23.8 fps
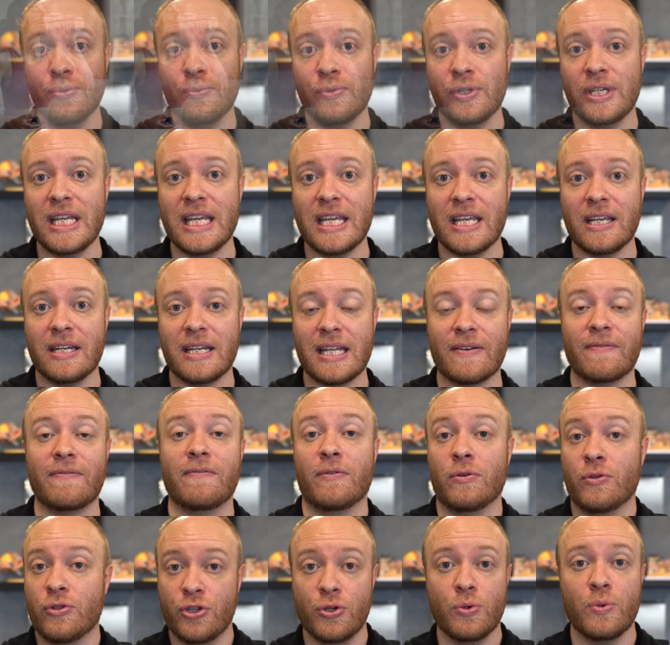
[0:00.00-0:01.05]
you need
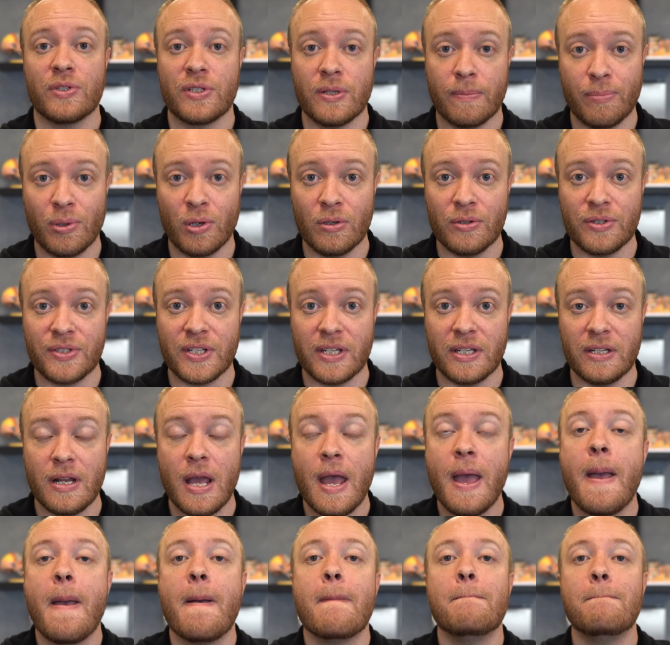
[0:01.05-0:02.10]
for you as a person
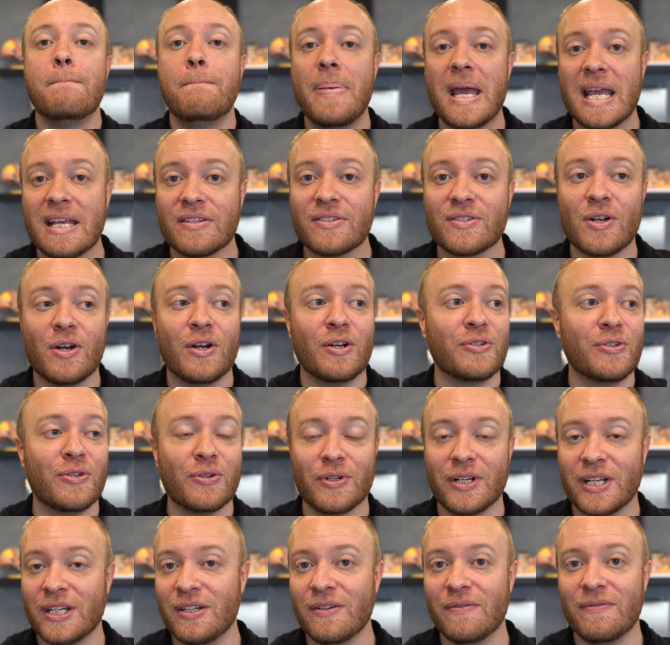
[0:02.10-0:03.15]
based on
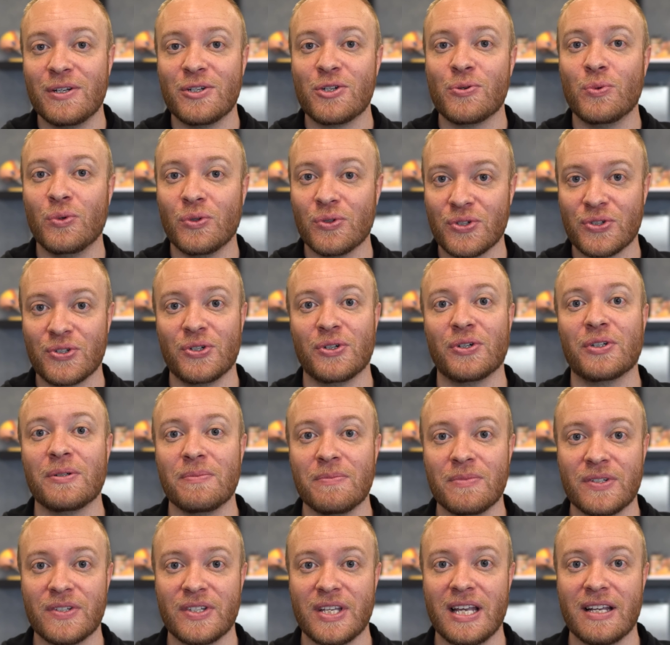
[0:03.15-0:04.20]
your individual
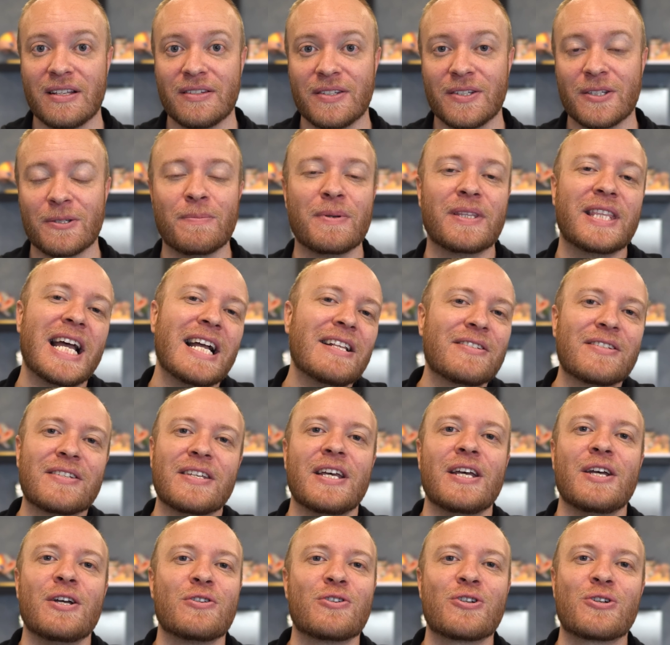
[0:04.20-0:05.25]
circumstances. But that's
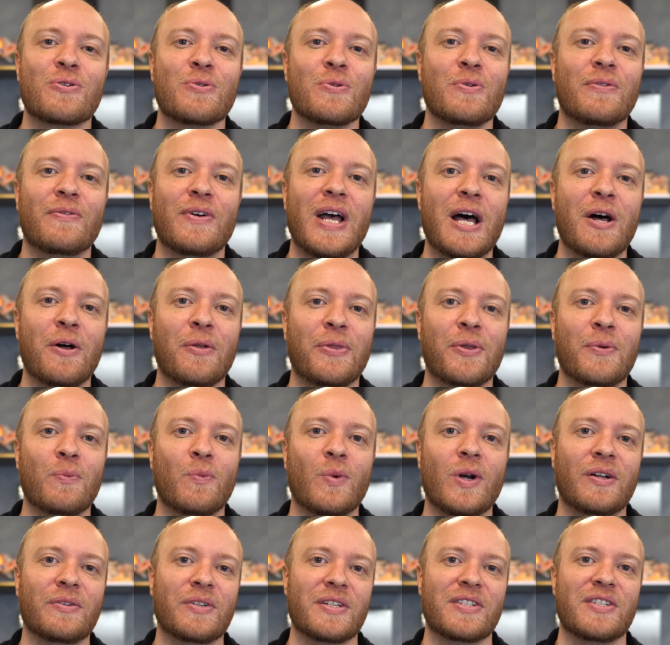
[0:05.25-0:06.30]
true of health and
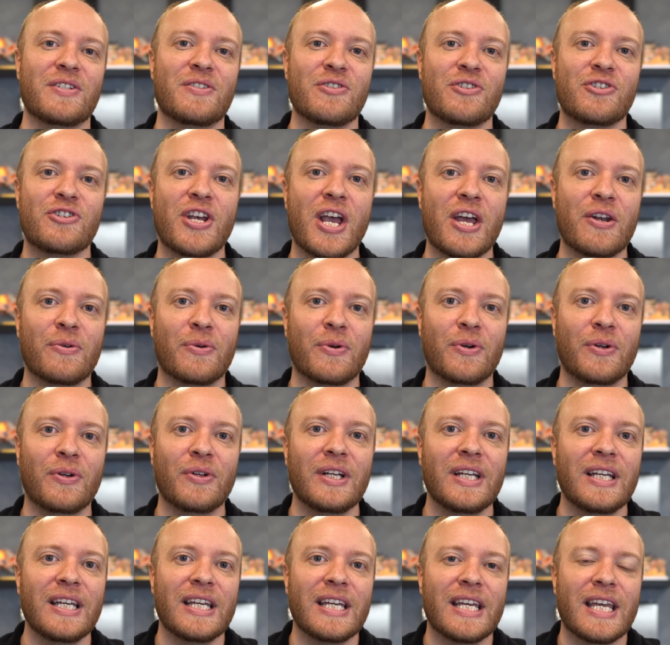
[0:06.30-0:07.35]
wellness in
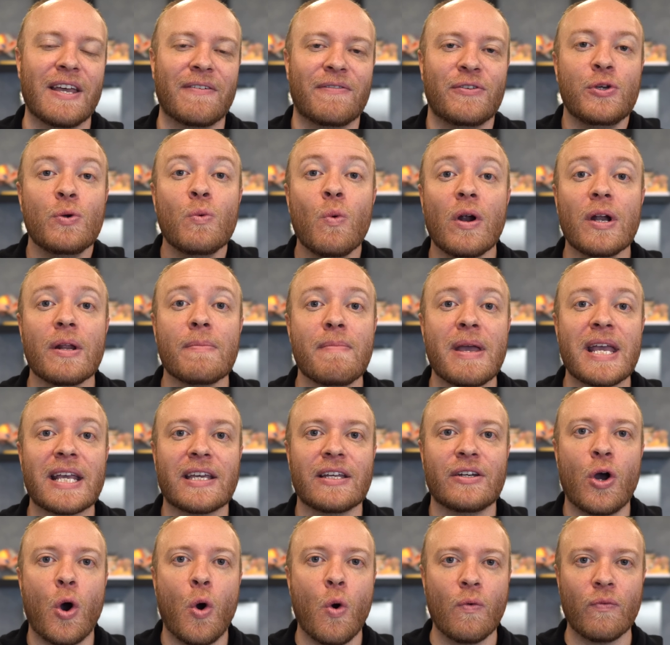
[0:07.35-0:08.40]
general. If you wanna make
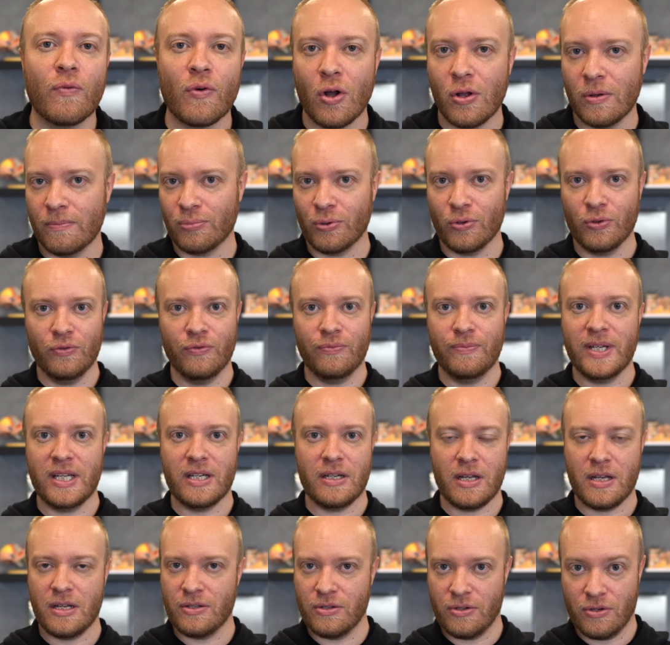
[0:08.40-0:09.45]
an overall
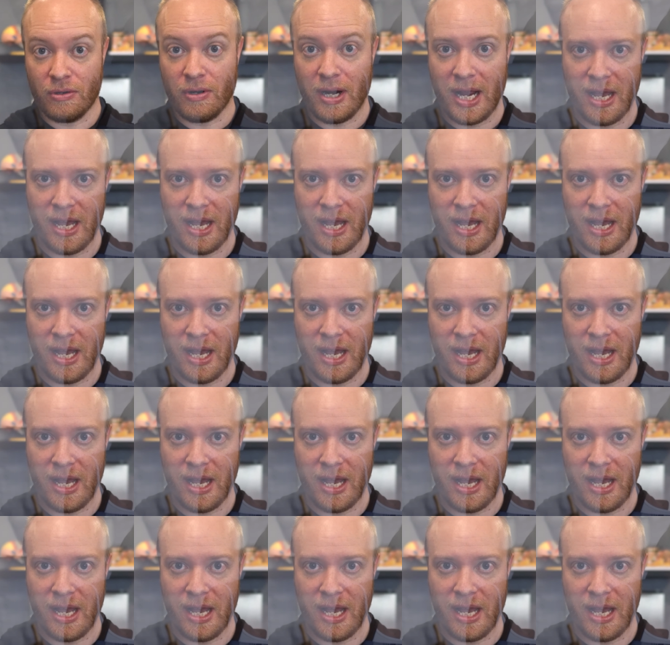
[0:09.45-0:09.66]
improvement in your